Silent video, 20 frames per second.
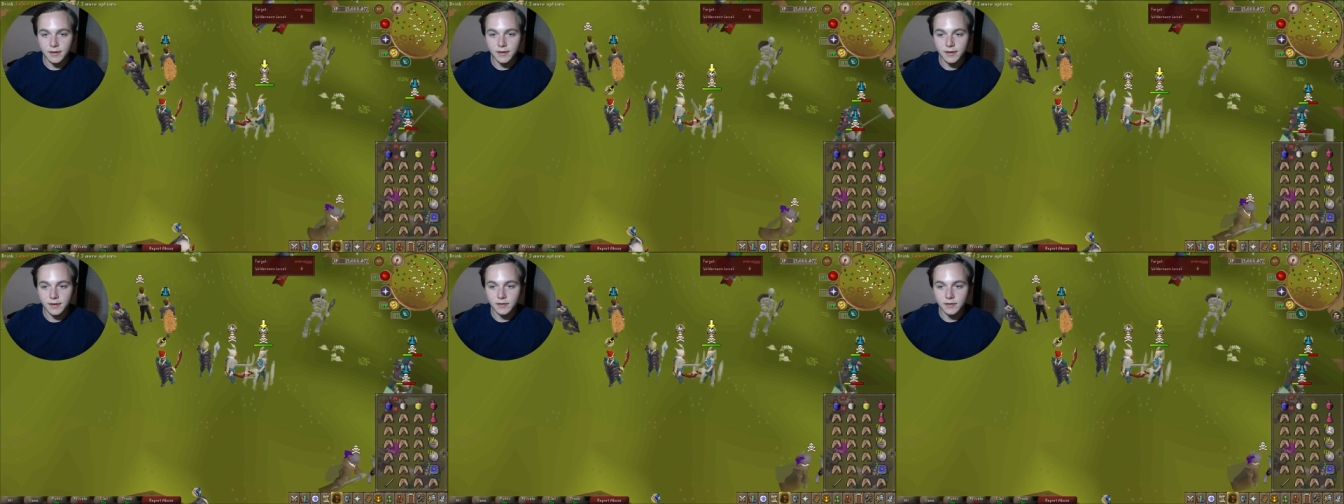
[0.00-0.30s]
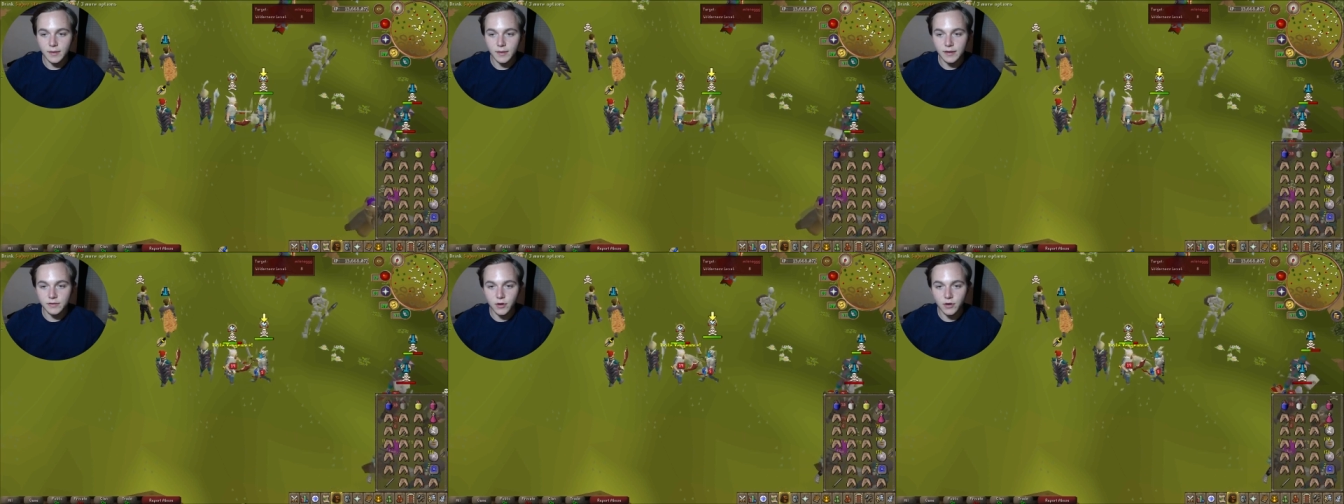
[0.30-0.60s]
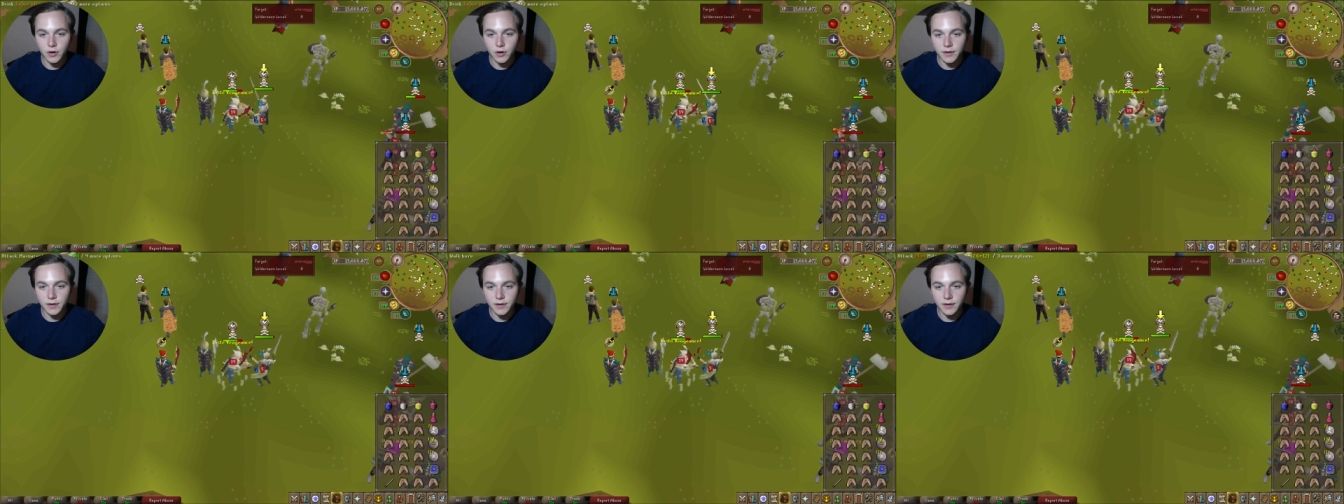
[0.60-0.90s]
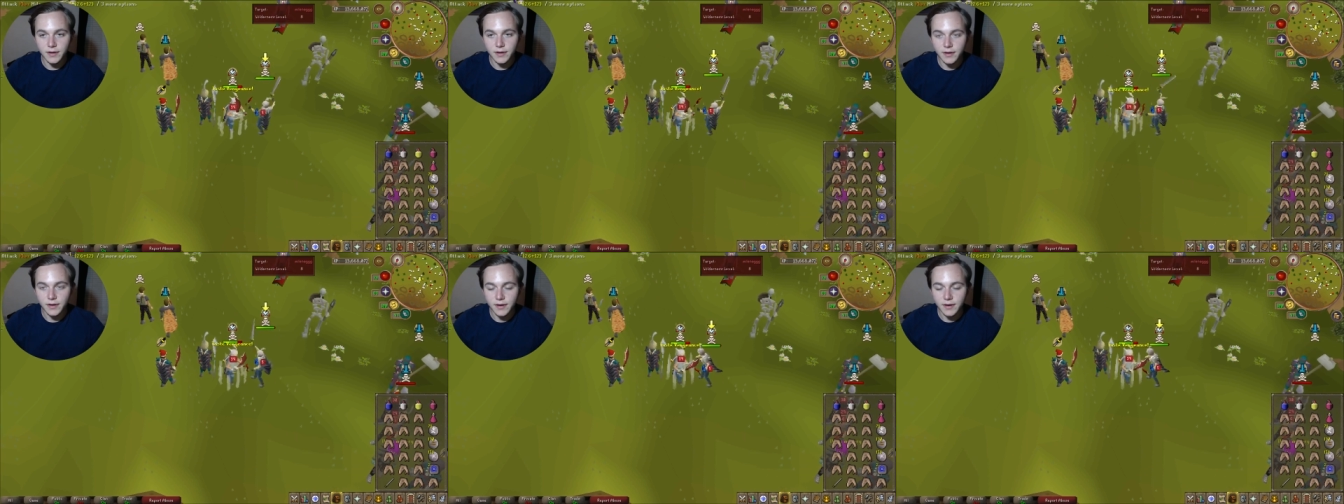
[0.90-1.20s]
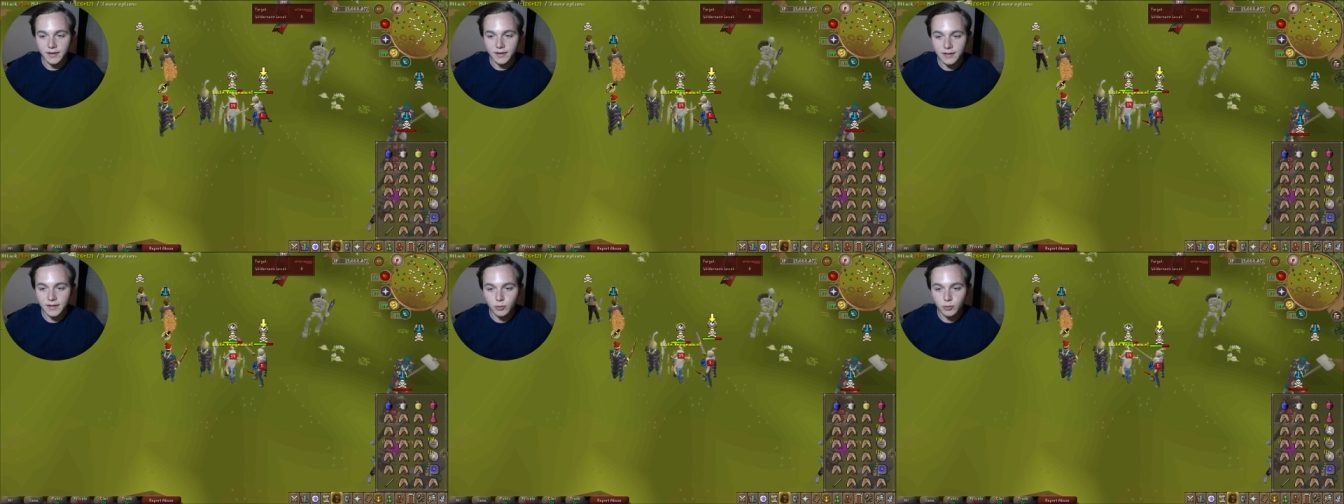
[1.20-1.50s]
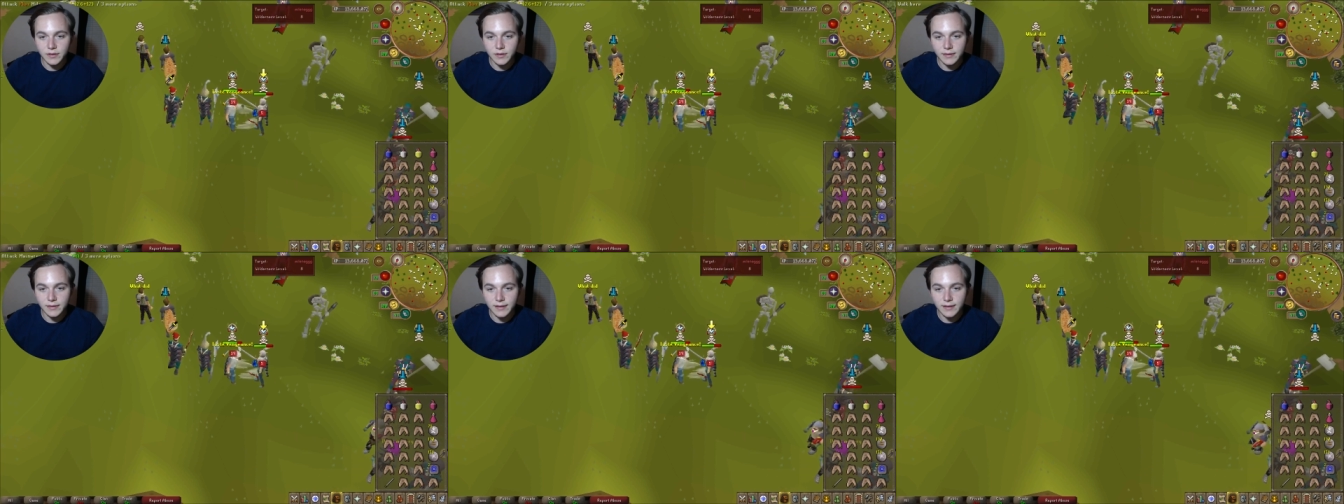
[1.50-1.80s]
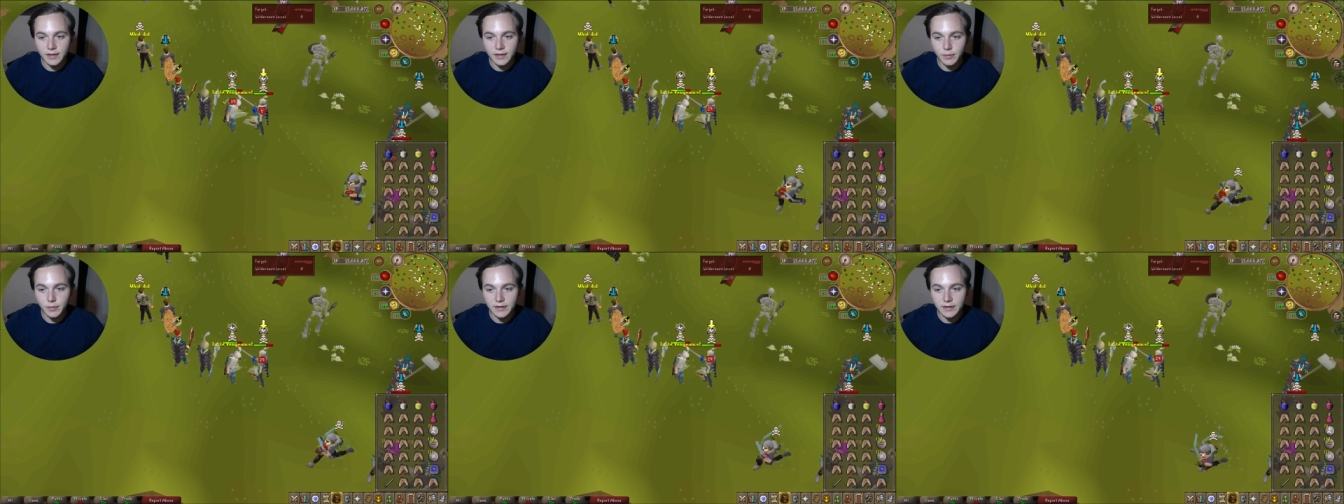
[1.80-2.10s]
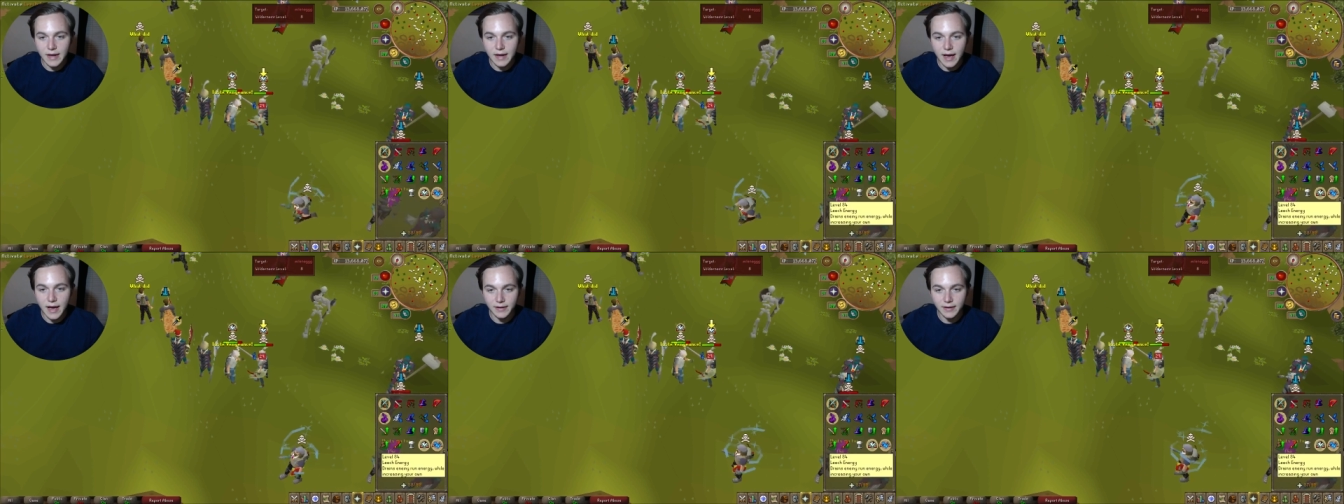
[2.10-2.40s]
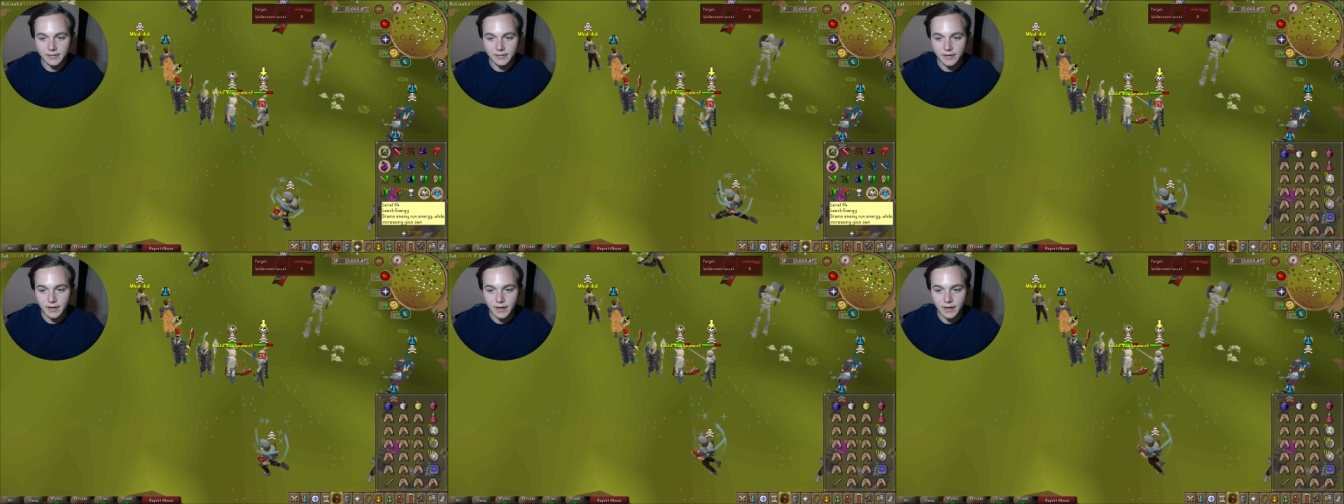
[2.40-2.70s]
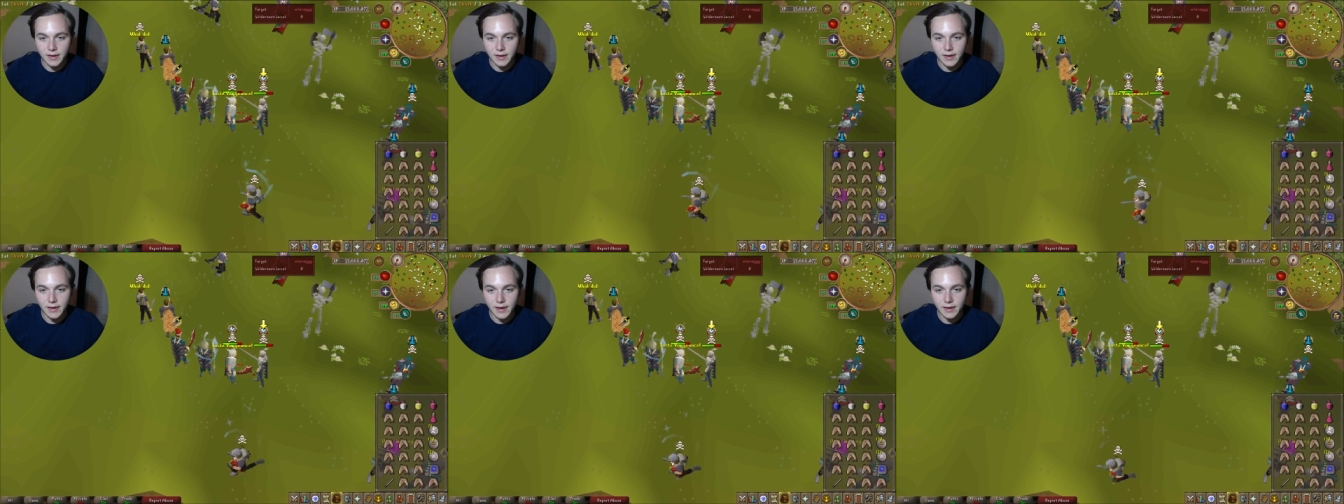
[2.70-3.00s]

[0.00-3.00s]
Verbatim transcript: He is my target. And he will indeed be dying today,